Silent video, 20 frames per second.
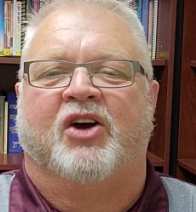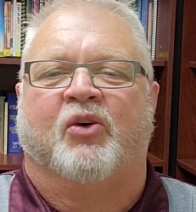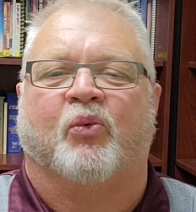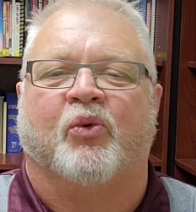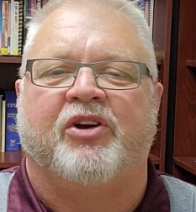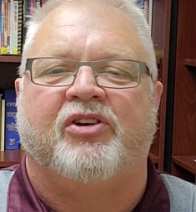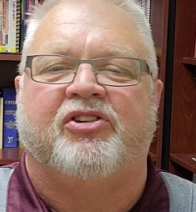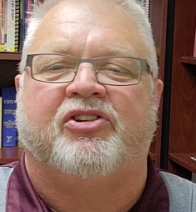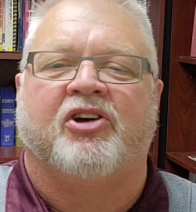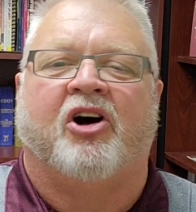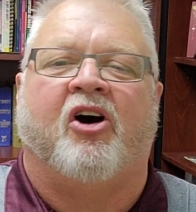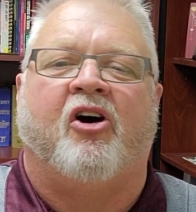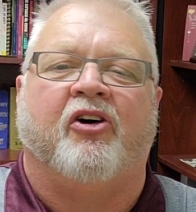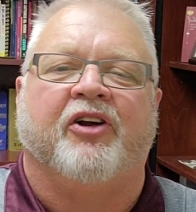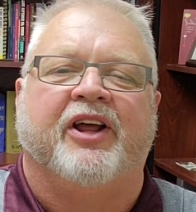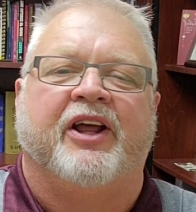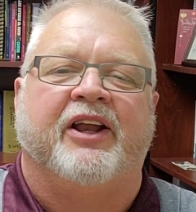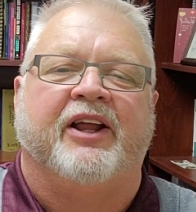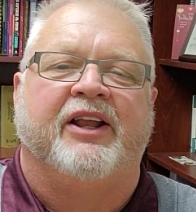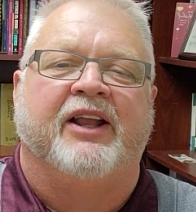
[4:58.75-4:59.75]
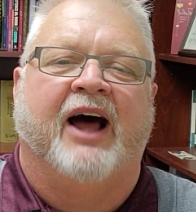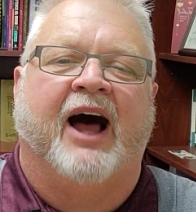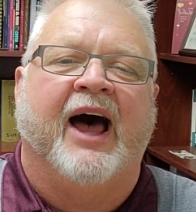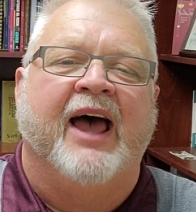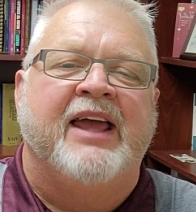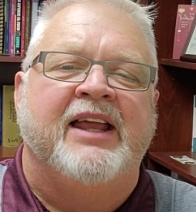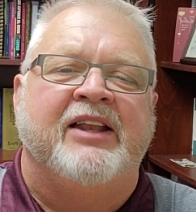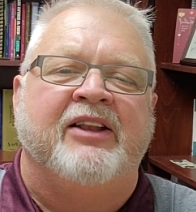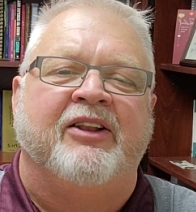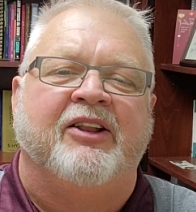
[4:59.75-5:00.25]
resulting in
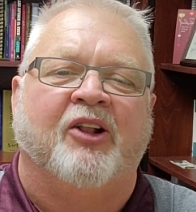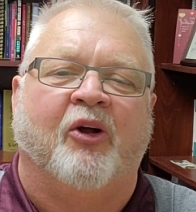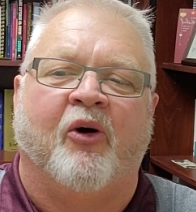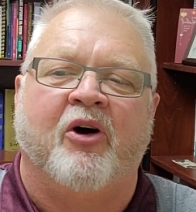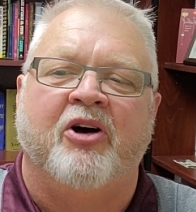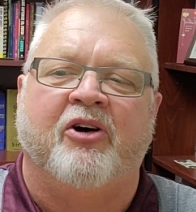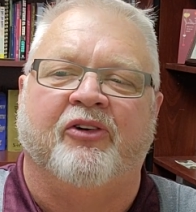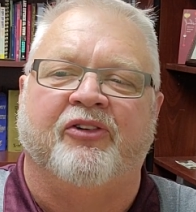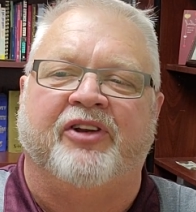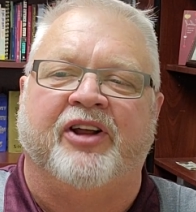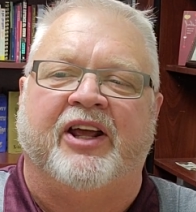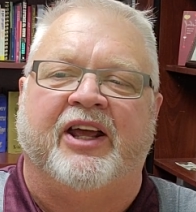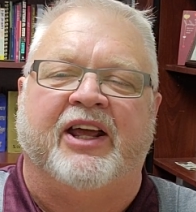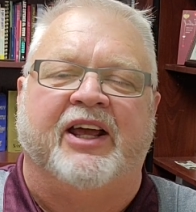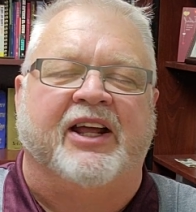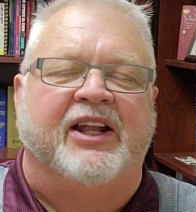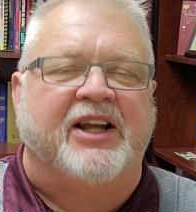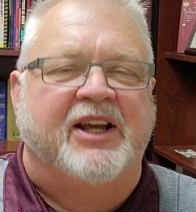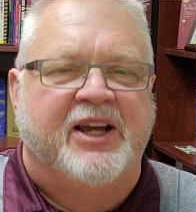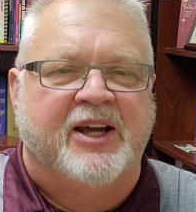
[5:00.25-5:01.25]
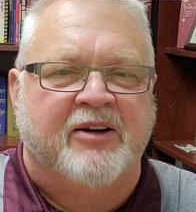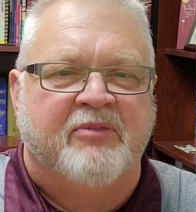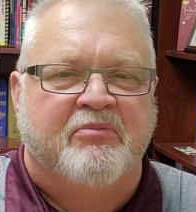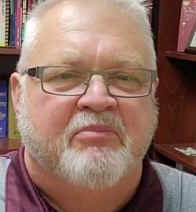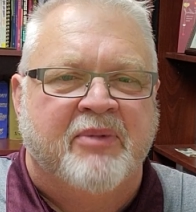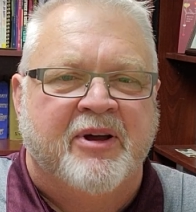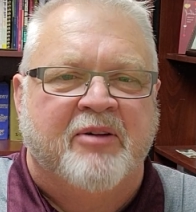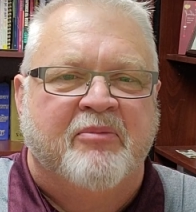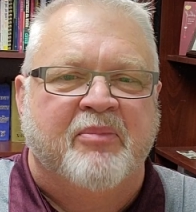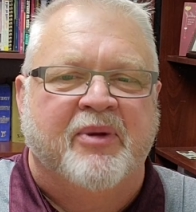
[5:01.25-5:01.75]
heightened loyalty and
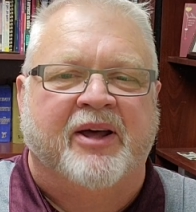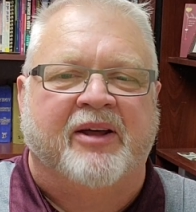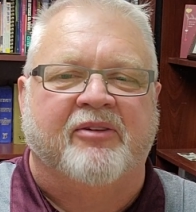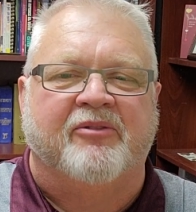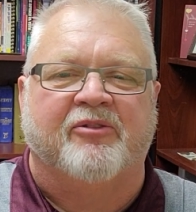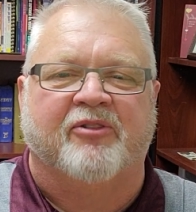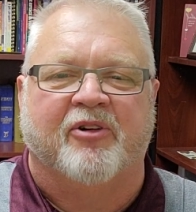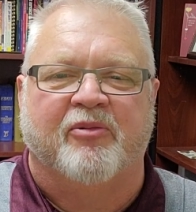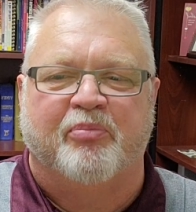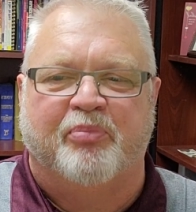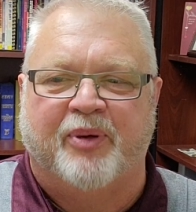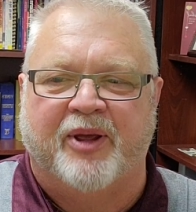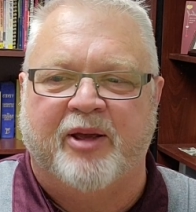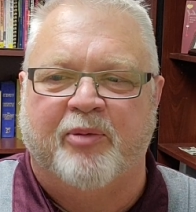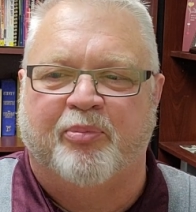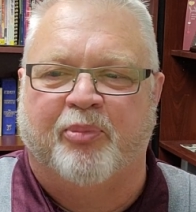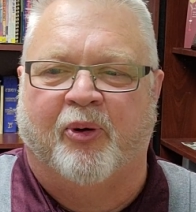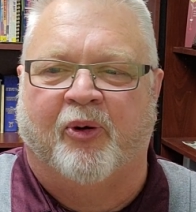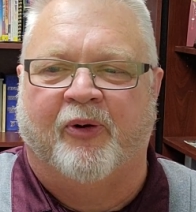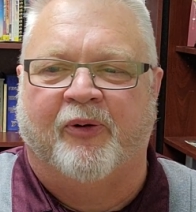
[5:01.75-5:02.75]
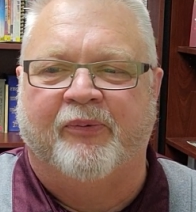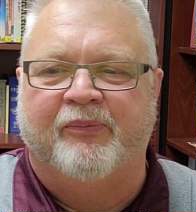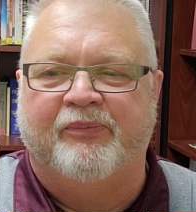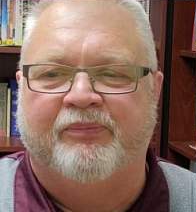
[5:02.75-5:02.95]
commitment from people.